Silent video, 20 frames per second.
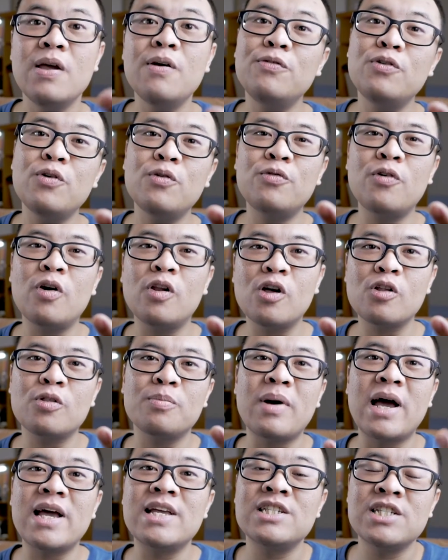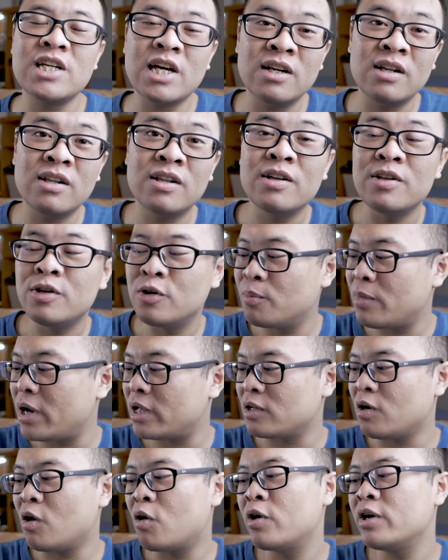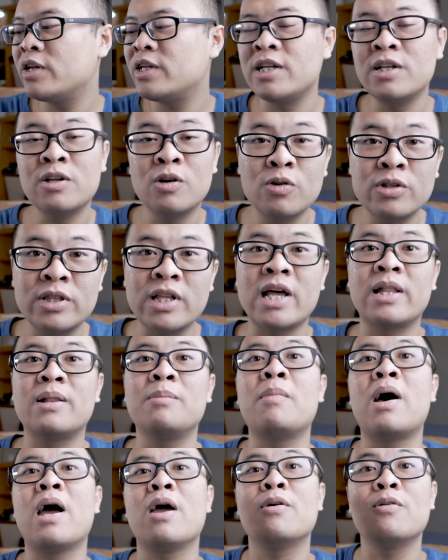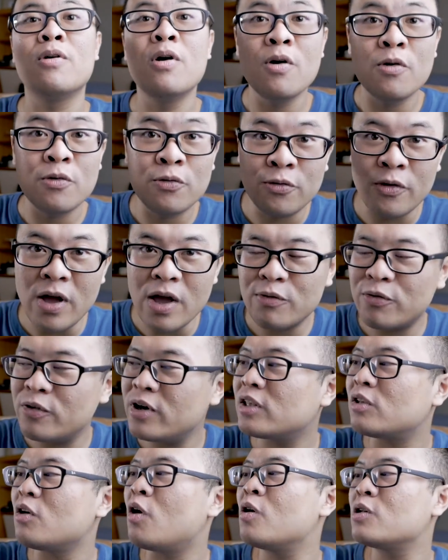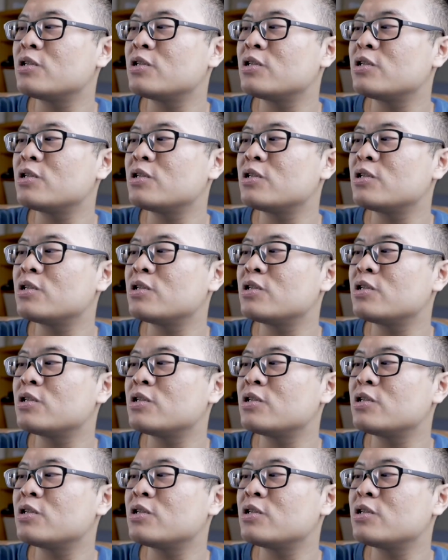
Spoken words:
If you followed my channel, you might already know that my favorite